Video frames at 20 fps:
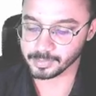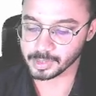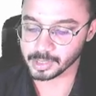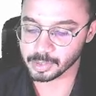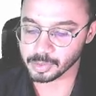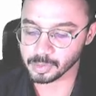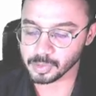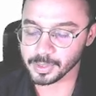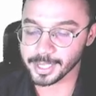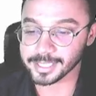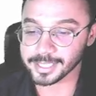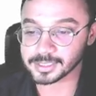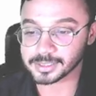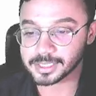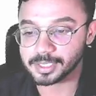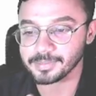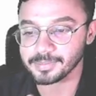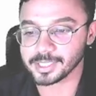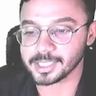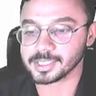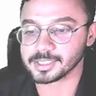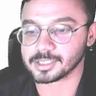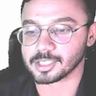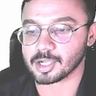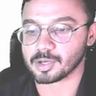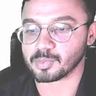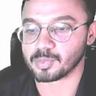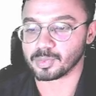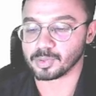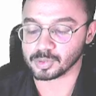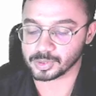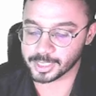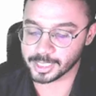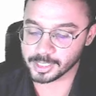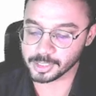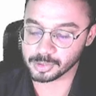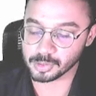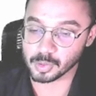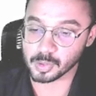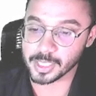no, extremities are blue,
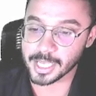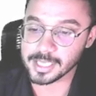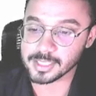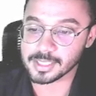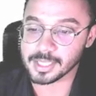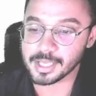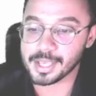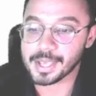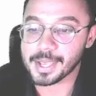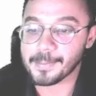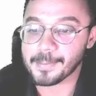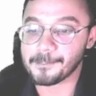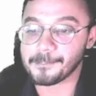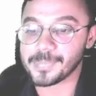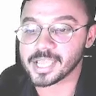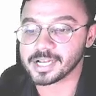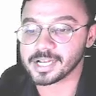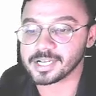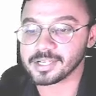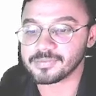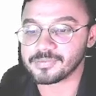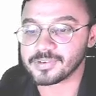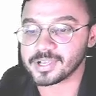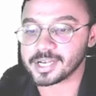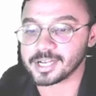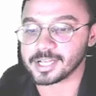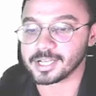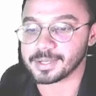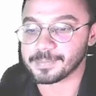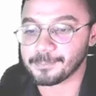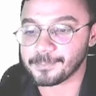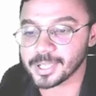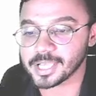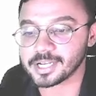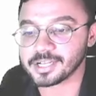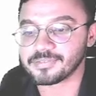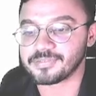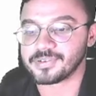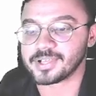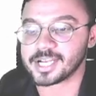that is known as peripheral
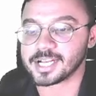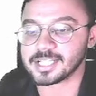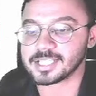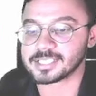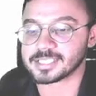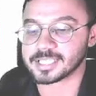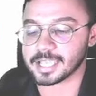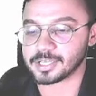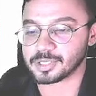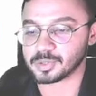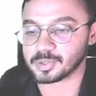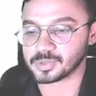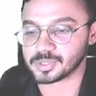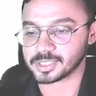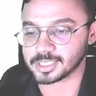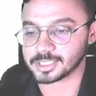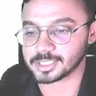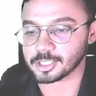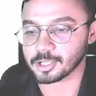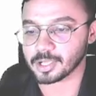cyanosis,